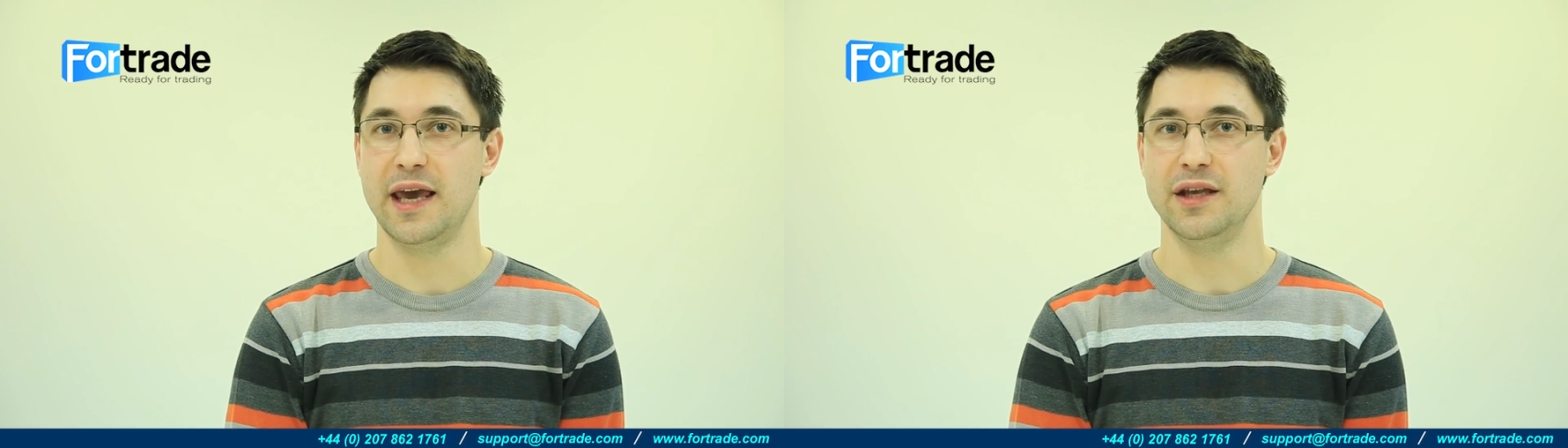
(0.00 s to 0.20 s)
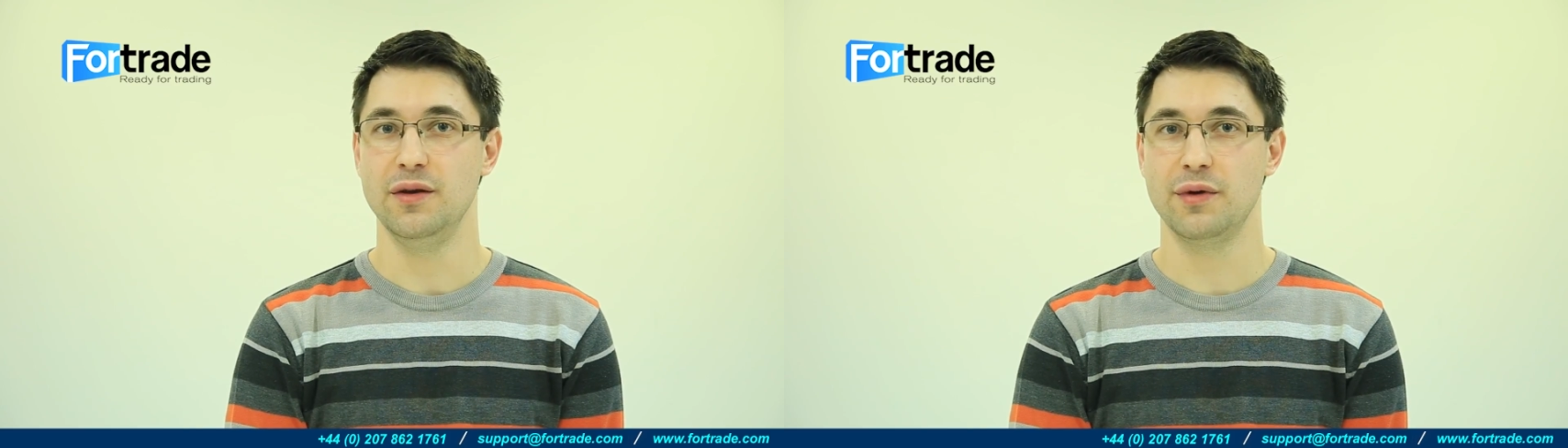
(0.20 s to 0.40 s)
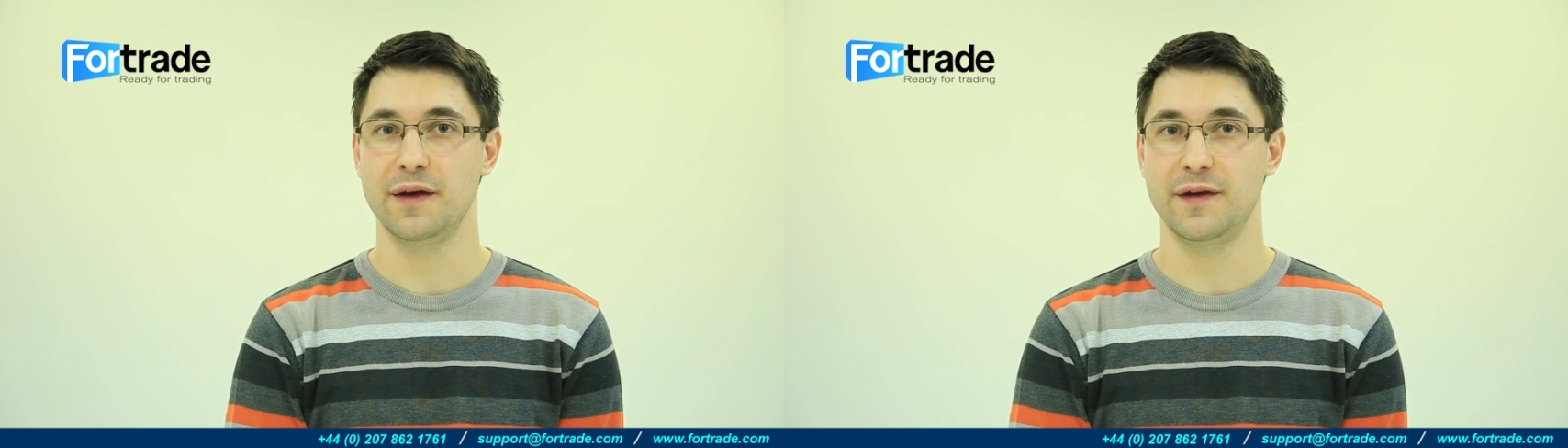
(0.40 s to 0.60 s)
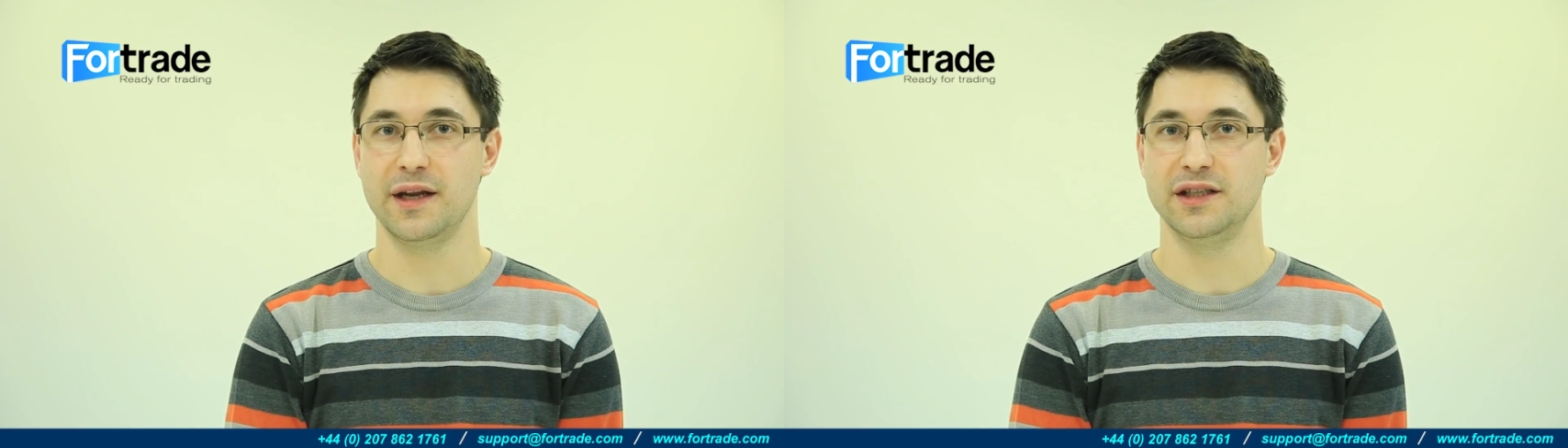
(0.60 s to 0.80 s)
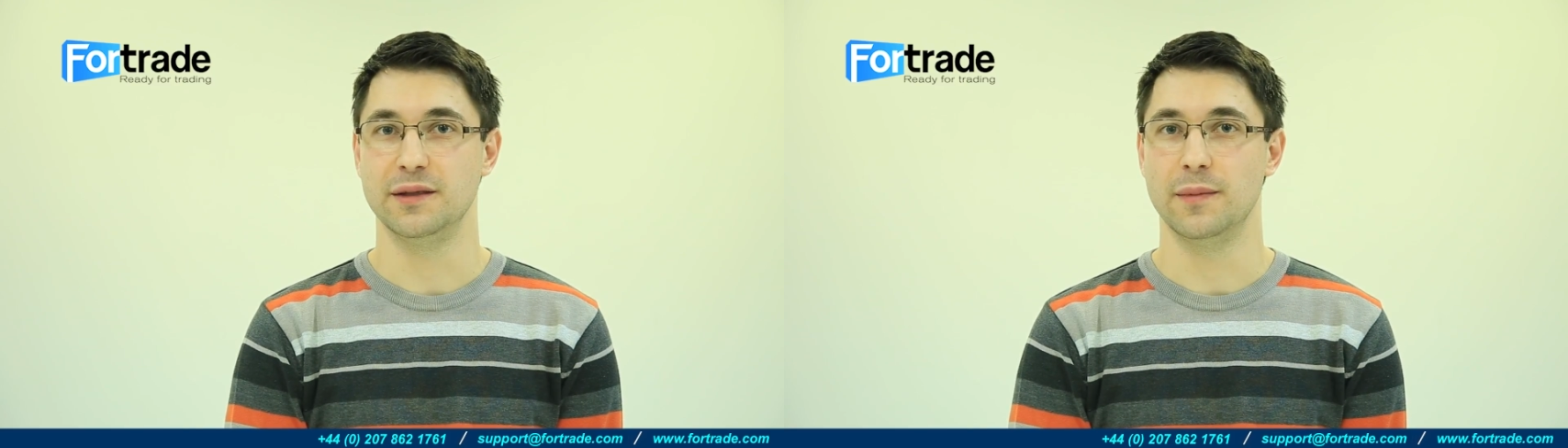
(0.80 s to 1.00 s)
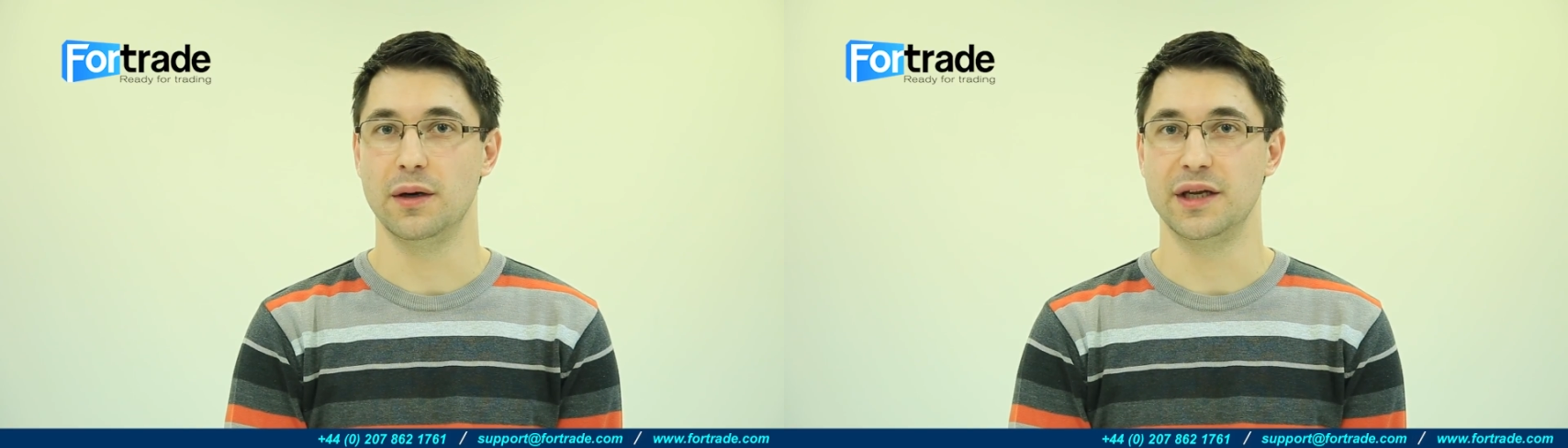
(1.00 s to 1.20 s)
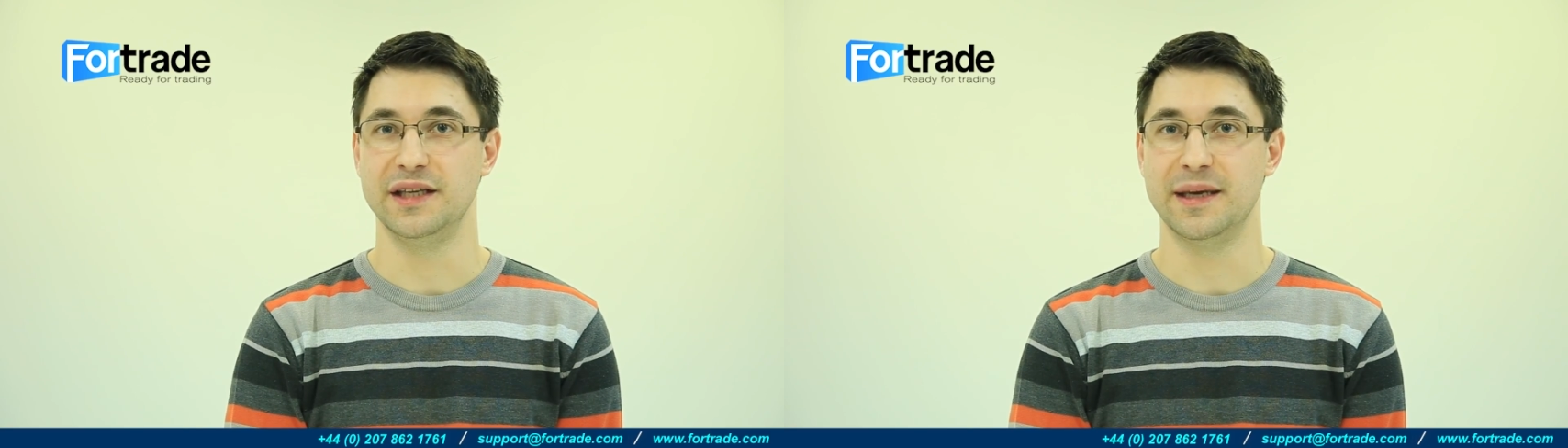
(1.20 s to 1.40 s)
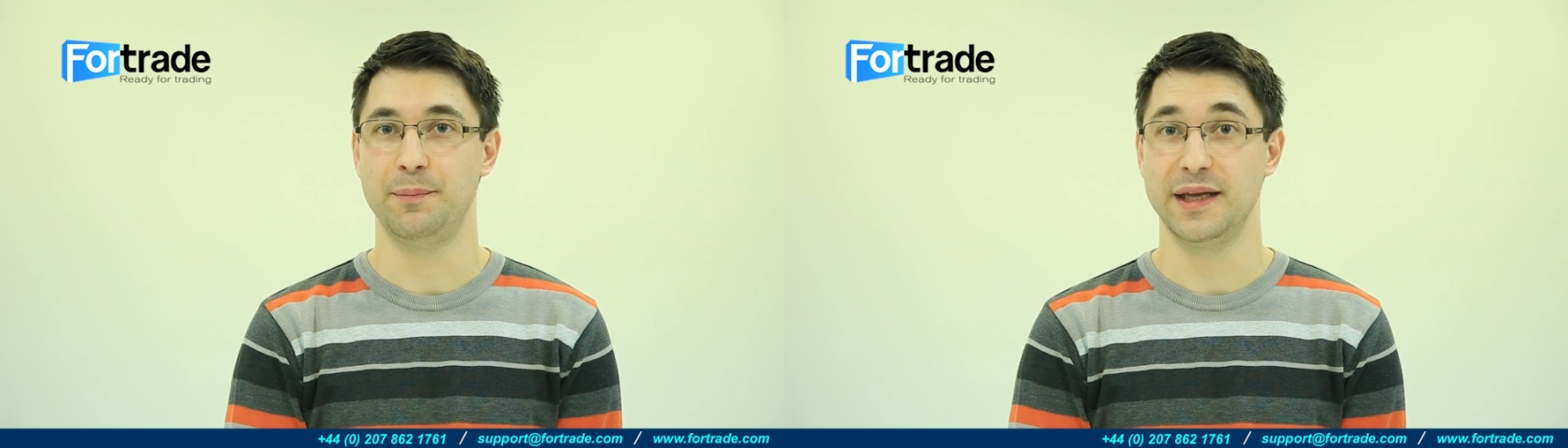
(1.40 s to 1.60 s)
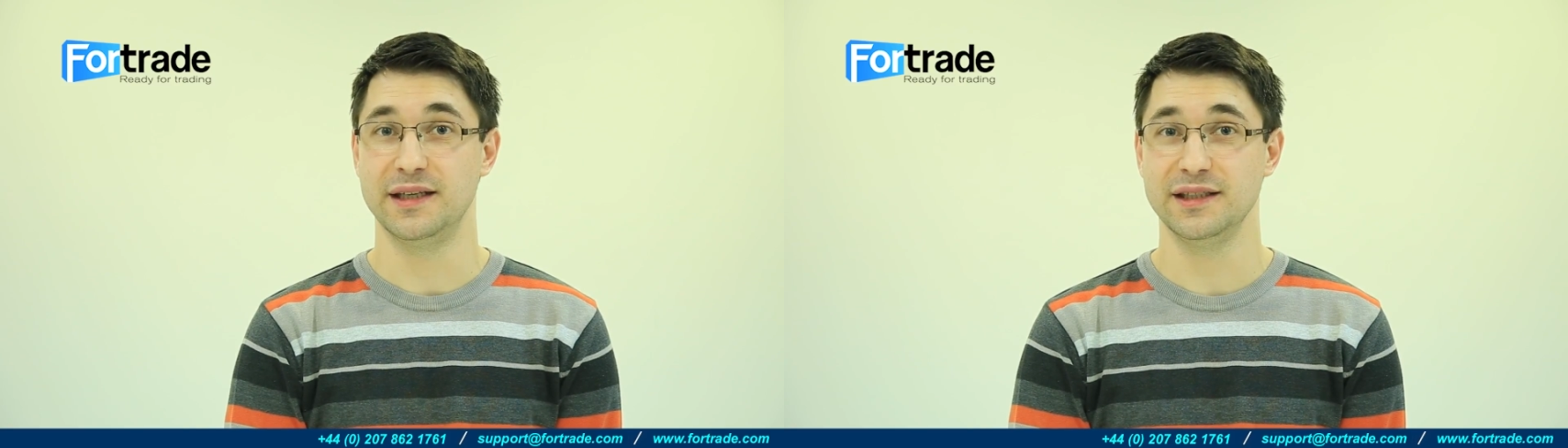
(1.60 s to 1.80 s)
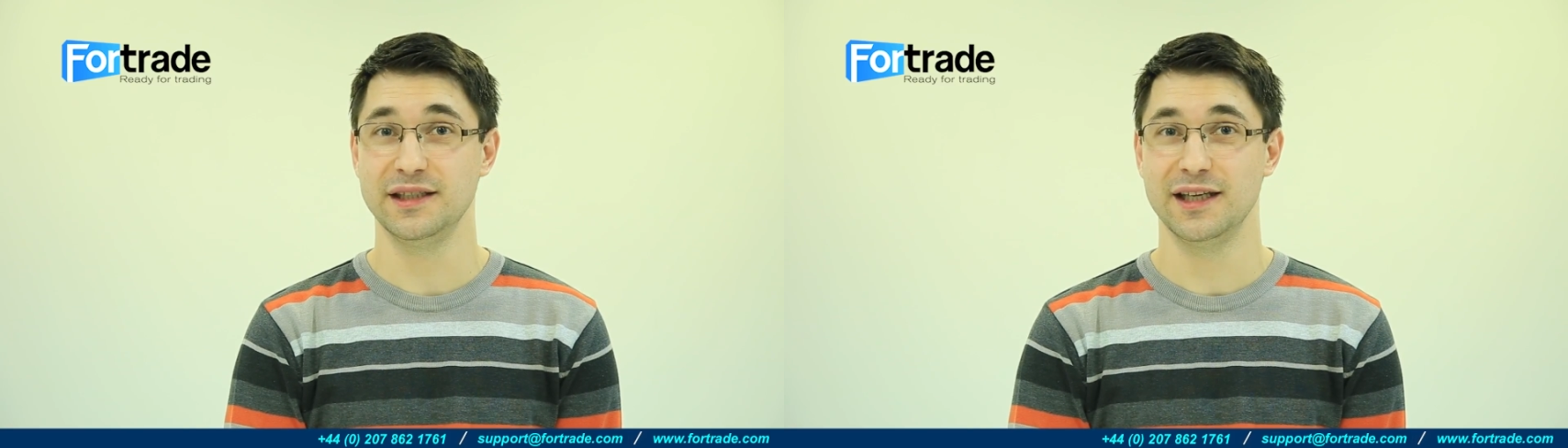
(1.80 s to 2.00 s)
a new referendum on
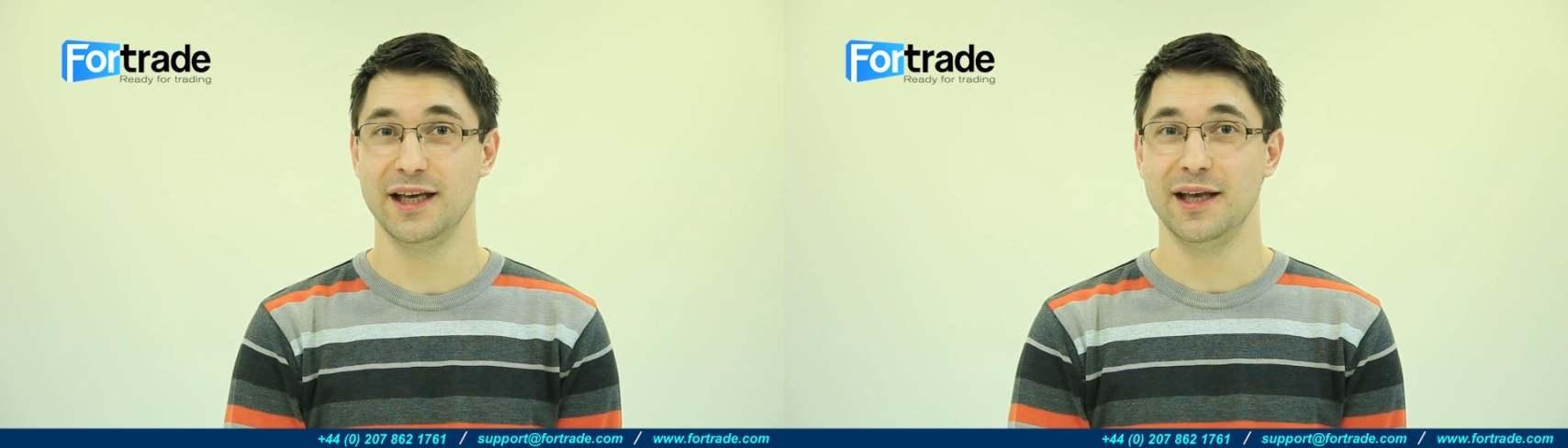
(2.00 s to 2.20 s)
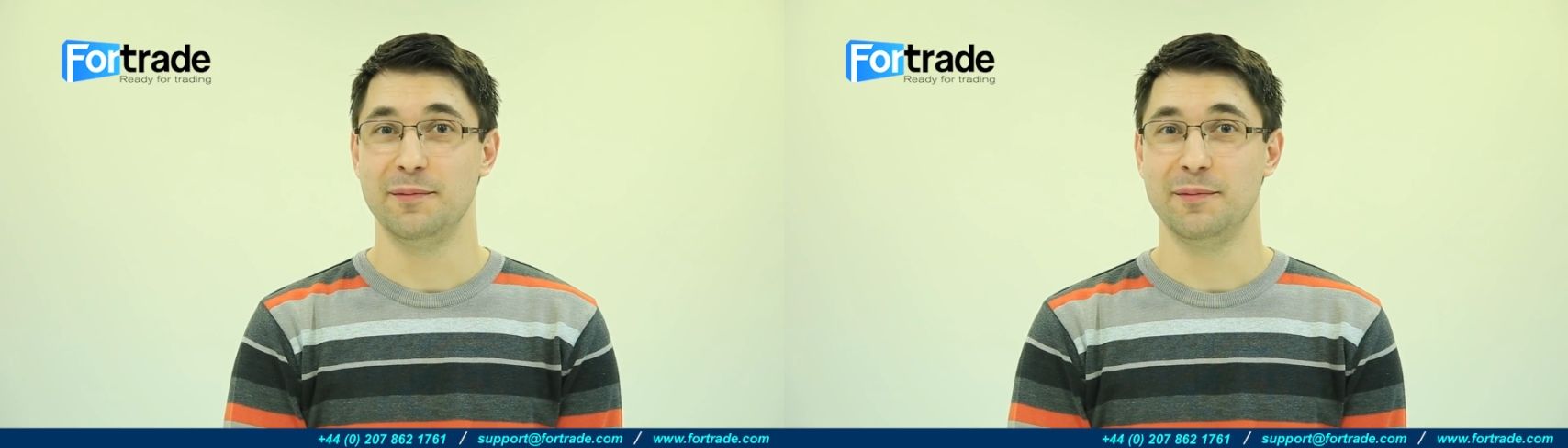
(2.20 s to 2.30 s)
independence